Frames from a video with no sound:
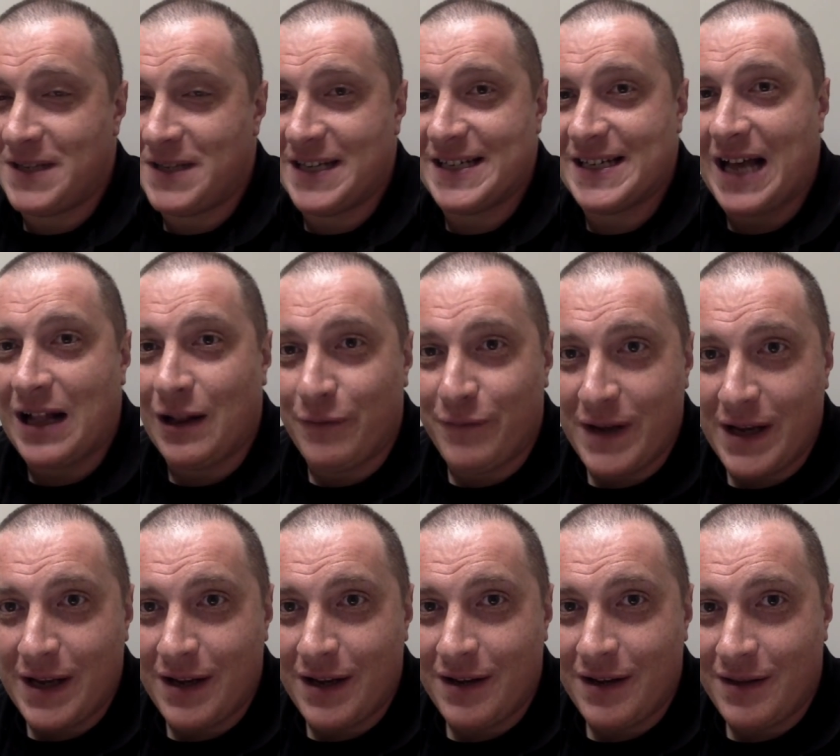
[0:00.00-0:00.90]

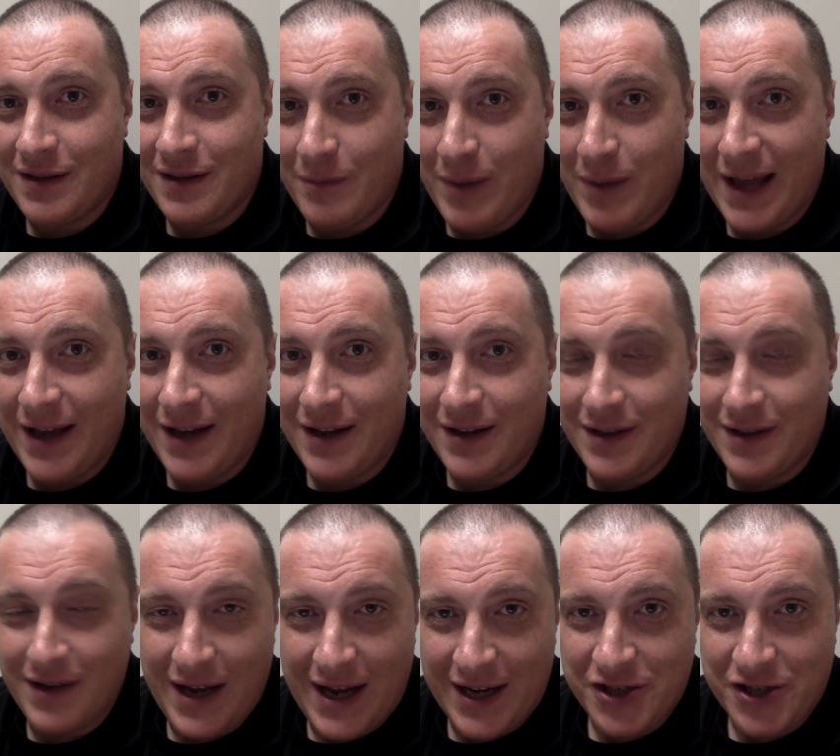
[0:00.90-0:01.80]
dissolving the bank,
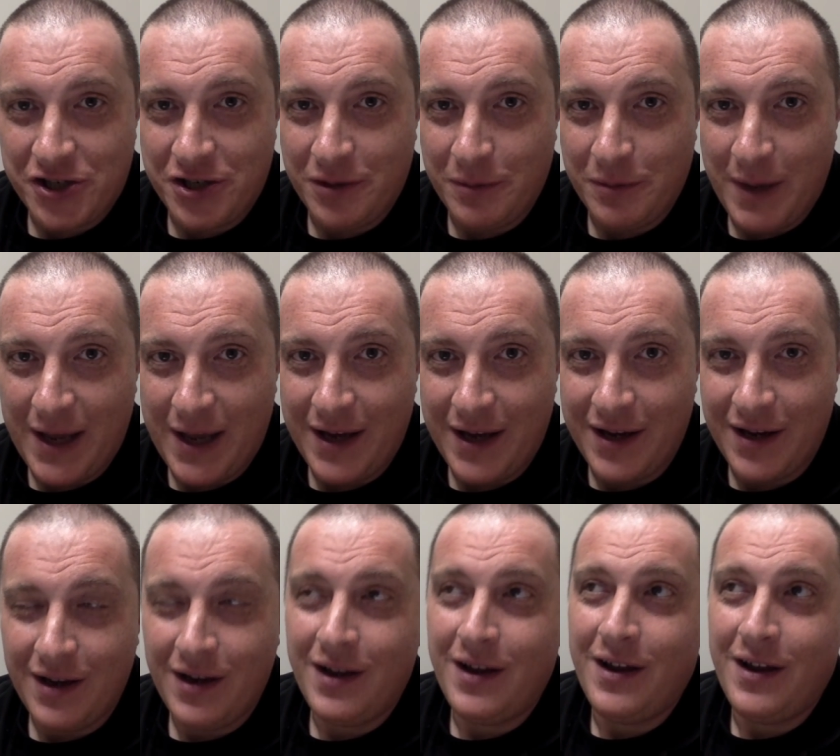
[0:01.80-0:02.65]
the national bank,